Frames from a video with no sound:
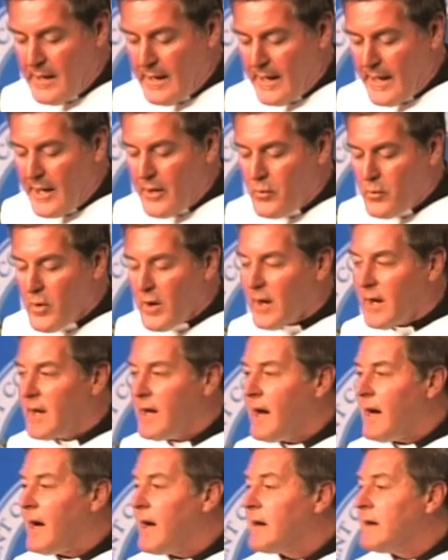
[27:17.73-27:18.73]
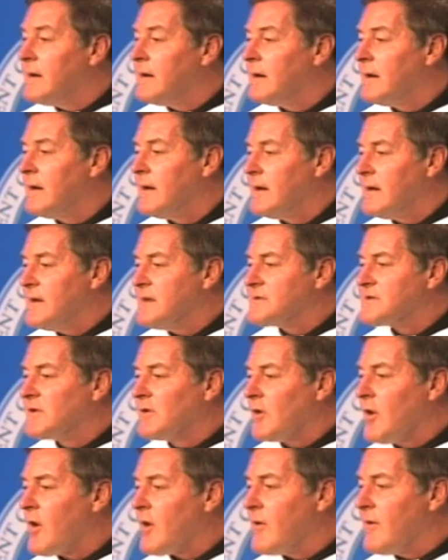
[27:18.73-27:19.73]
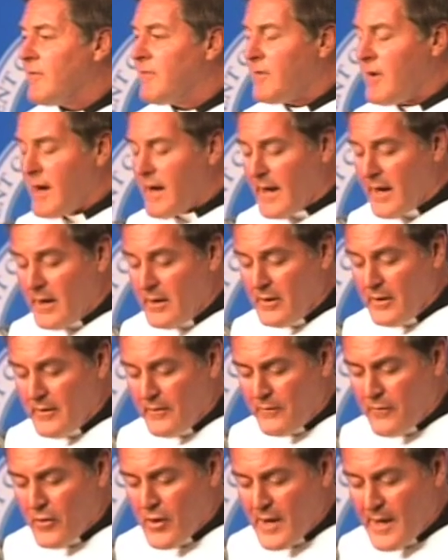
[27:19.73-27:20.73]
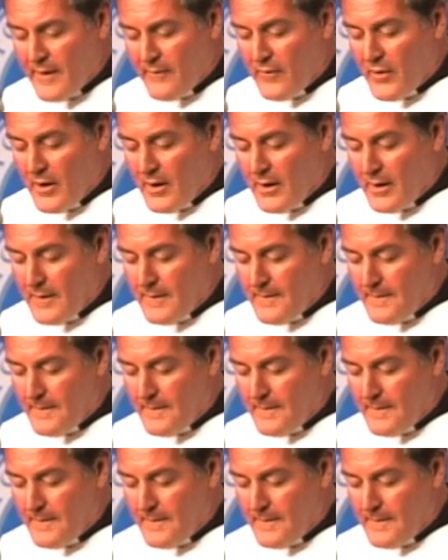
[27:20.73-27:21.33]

and where God is glorified forever.